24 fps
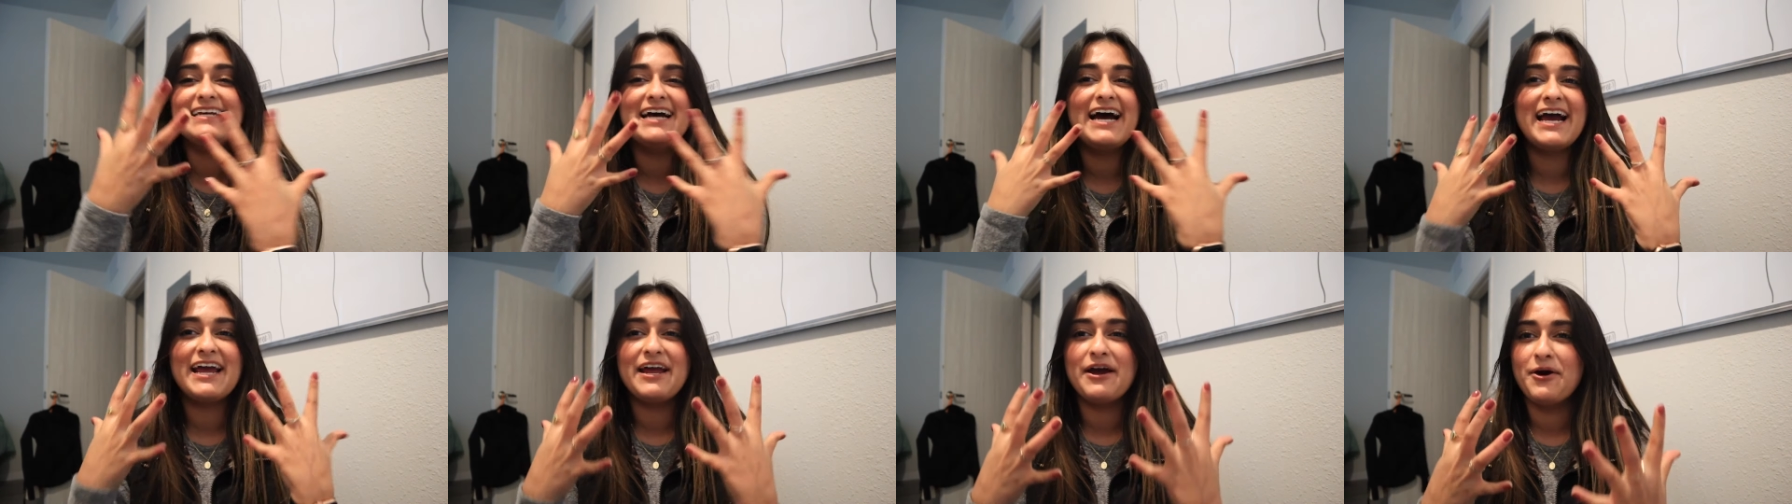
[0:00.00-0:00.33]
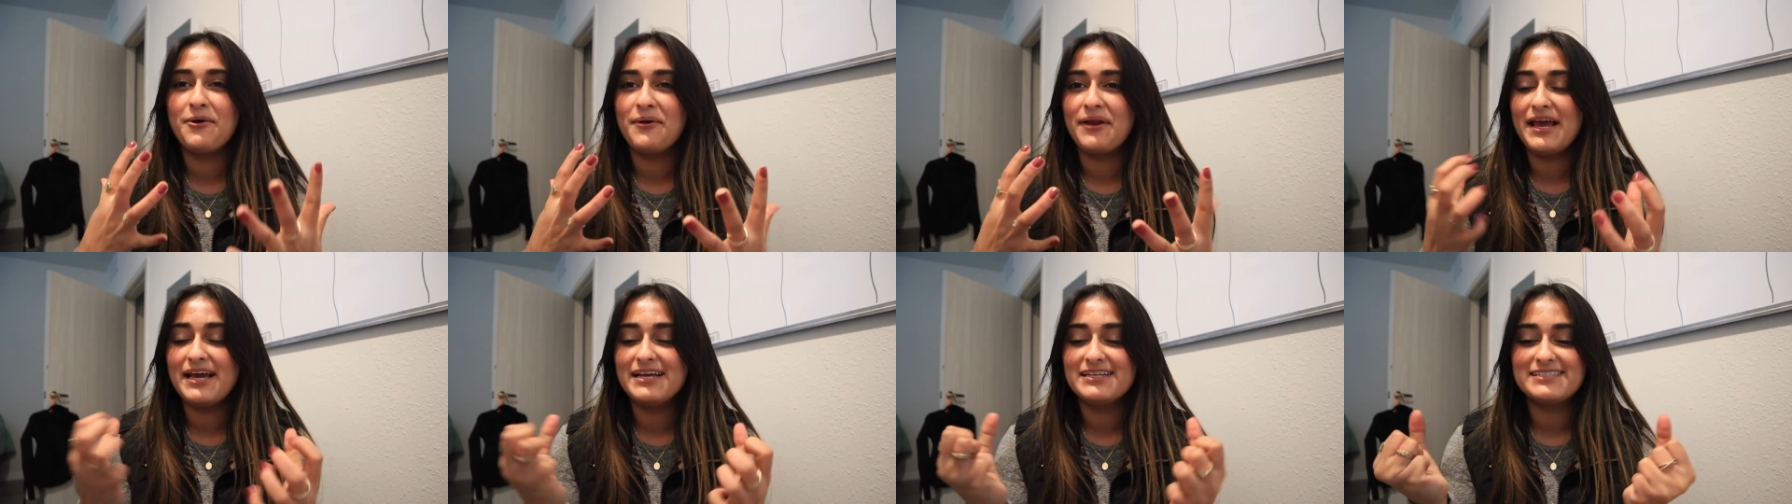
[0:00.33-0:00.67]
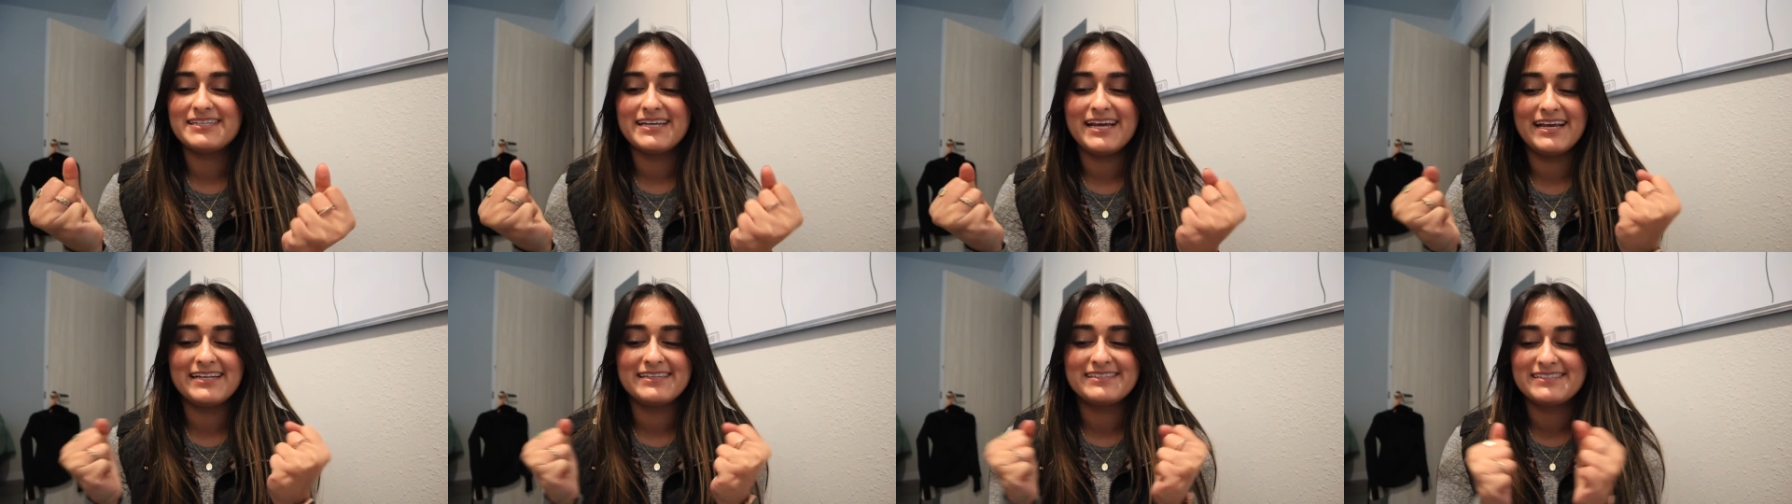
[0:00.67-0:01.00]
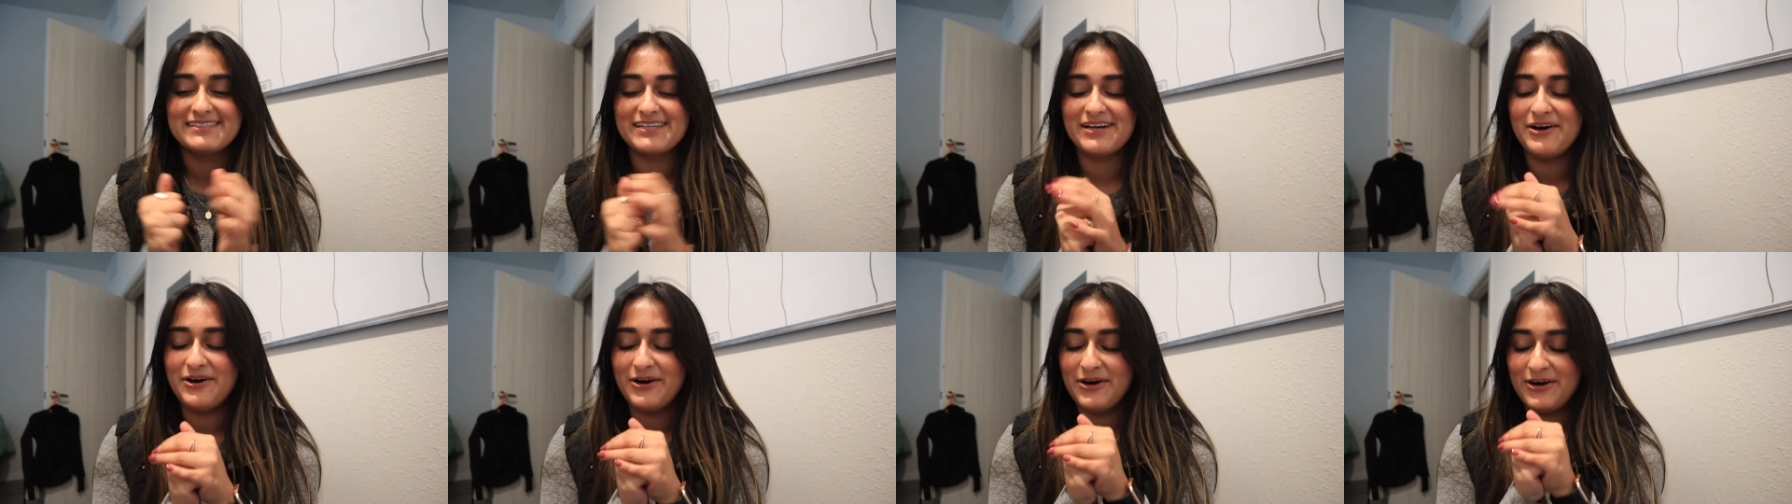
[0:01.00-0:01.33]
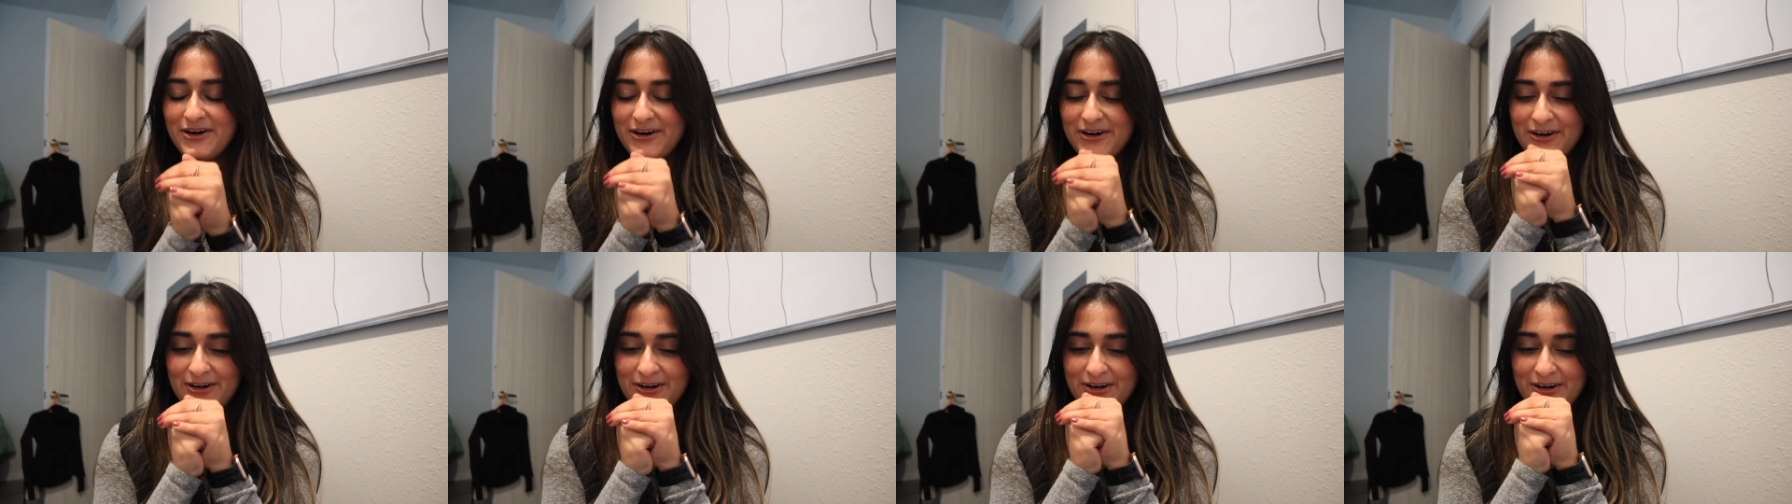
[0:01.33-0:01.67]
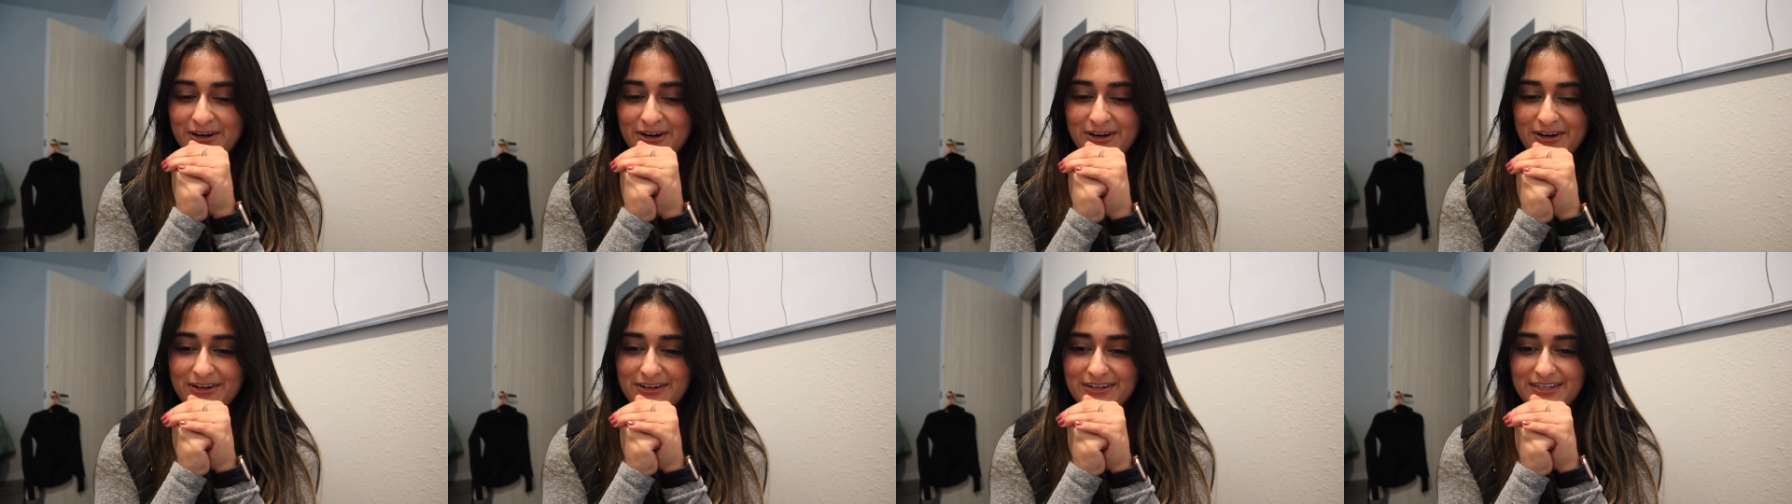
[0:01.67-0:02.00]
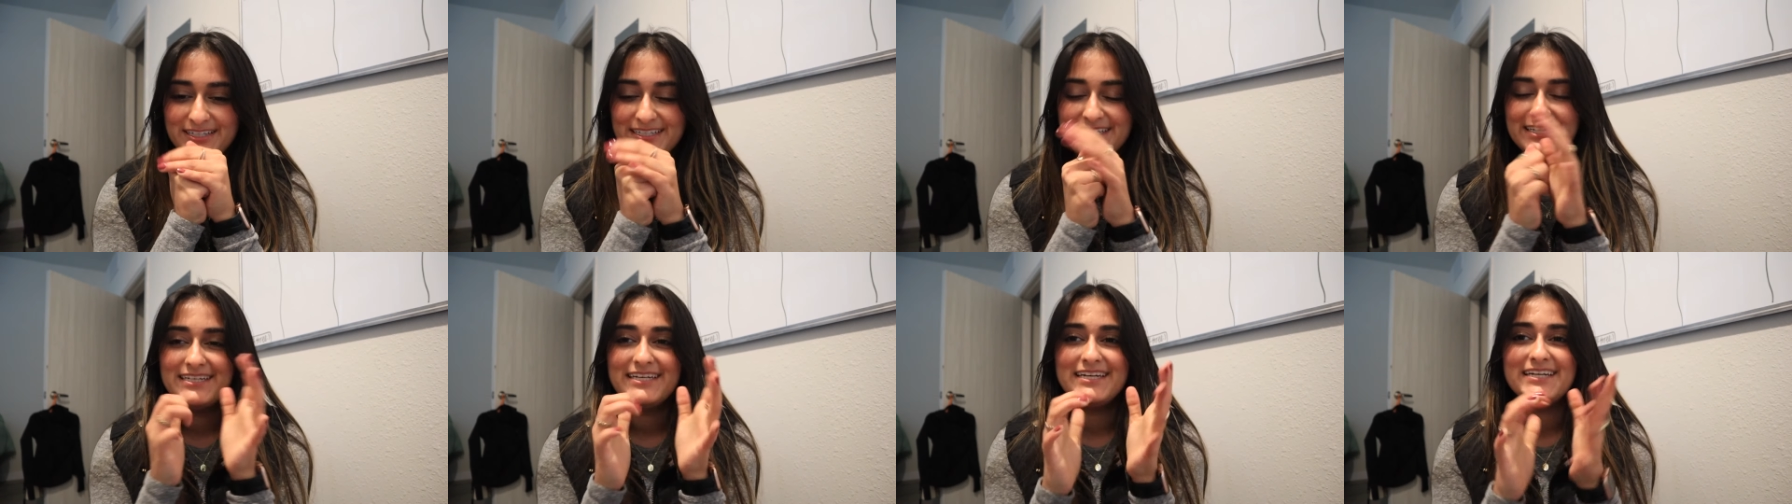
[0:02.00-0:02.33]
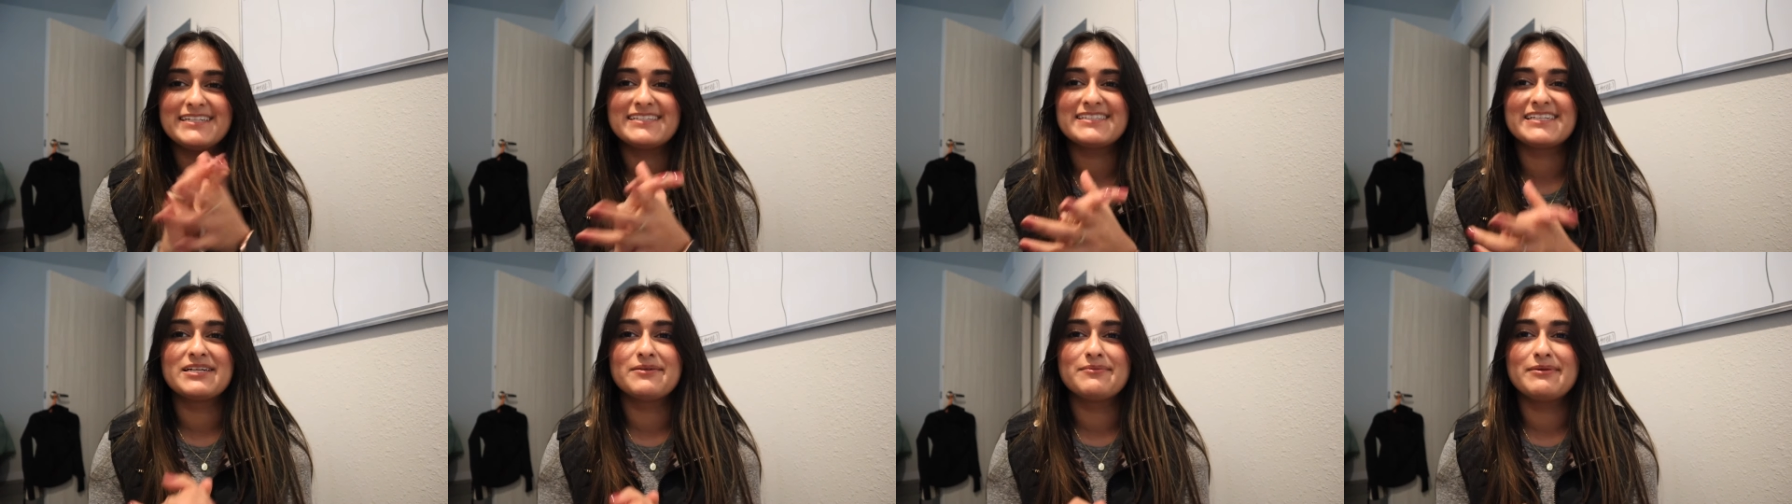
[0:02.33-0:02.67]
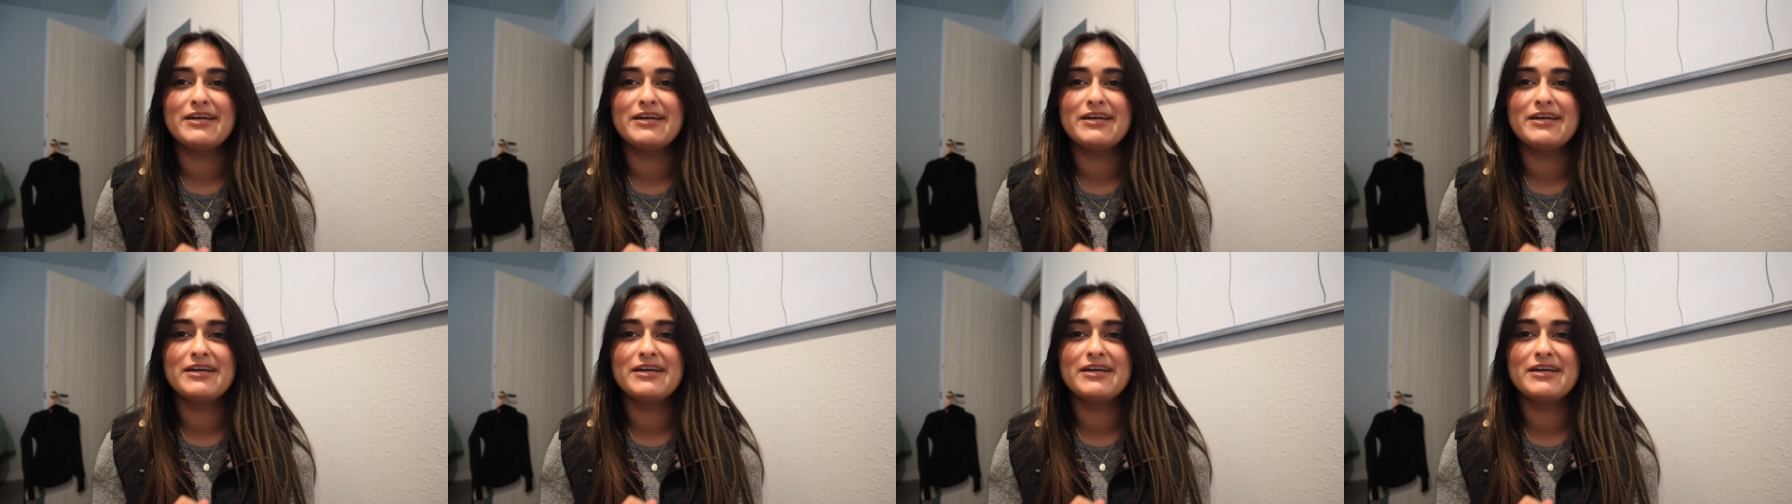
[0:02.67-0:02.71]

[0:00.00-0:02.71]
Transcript: I own it. It's, oh, and it's gonna